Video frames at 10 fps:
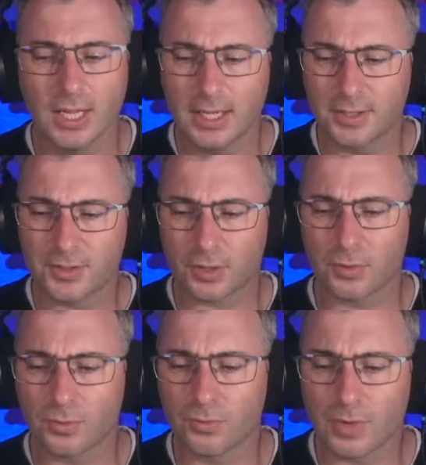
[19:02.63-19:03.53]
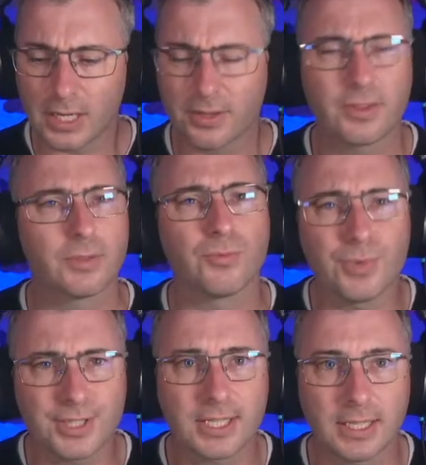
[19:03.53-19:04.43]
So rather than
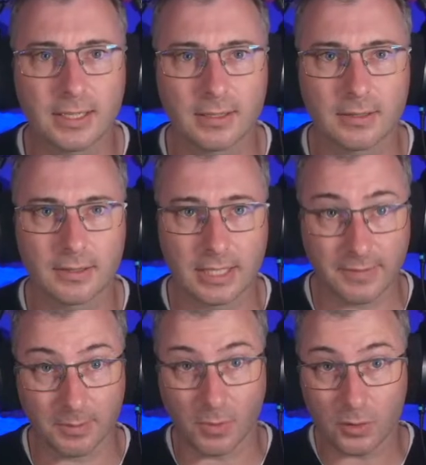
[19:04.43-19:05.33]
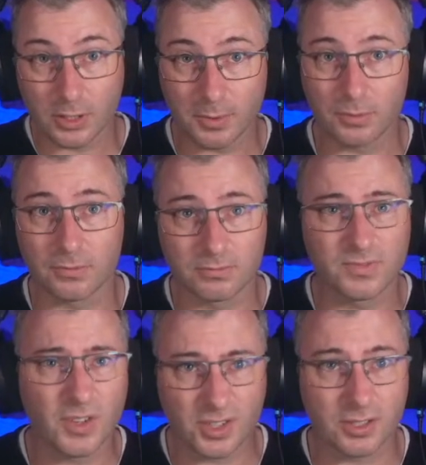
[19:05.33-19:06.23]
risking giving multiple
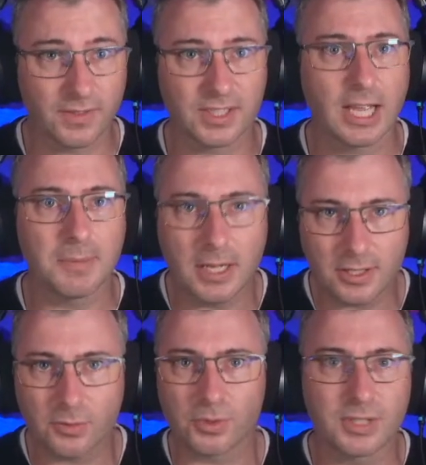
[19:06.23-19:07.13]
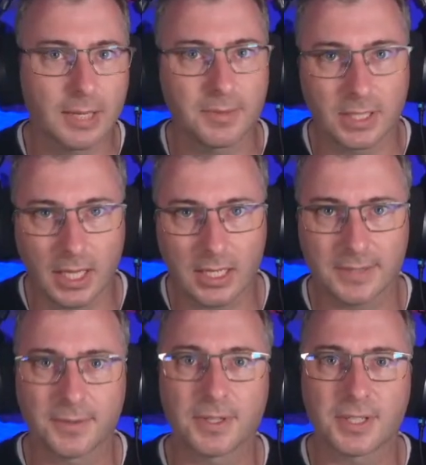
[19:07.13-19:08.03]
versions of the same answer or same class, for
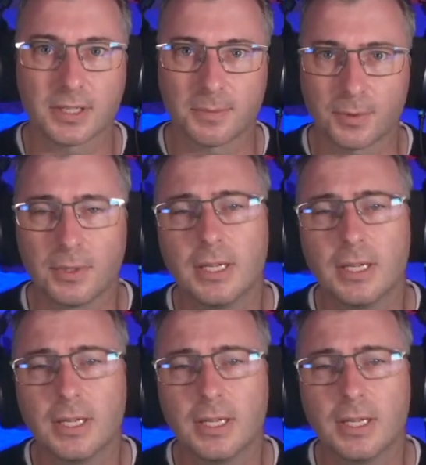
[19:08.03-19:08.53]
example,